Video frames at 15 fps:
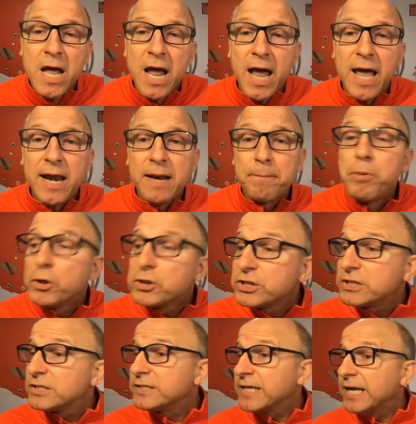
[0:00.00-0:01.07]
and it puts
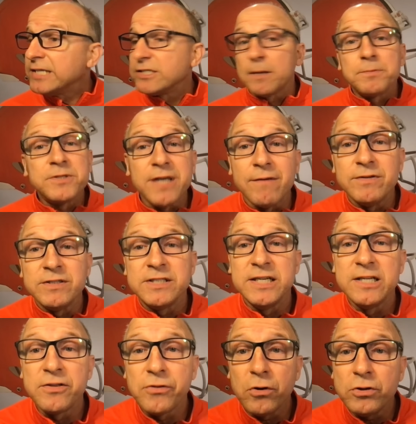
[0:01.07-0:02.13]
the Saints up
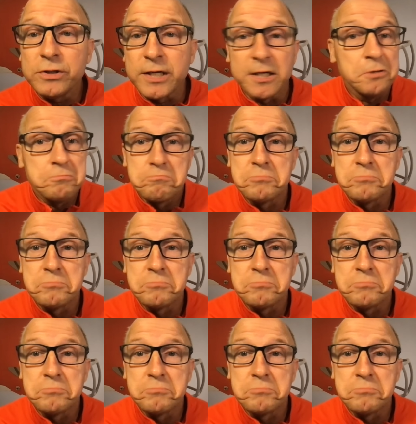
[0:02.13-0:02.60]
17-13.